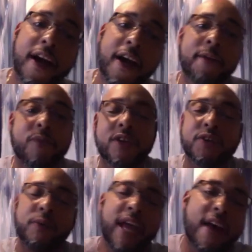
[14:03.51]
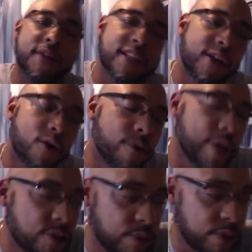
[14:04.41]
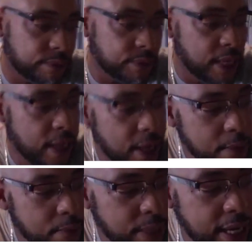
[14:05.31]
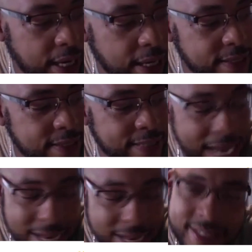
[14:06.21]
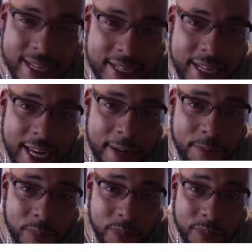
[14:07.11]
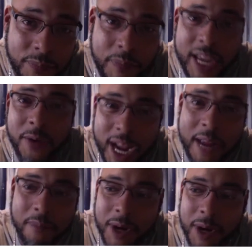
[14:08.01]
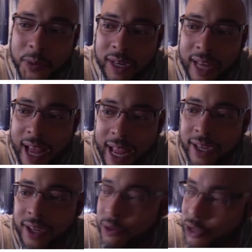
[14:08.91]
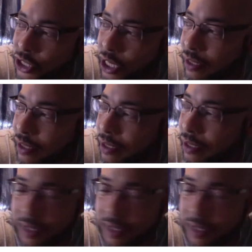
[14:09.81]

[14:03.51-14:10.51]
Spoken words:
right. So we have this little ritual. But that Sunday, me and Wayne both were like, oh shit.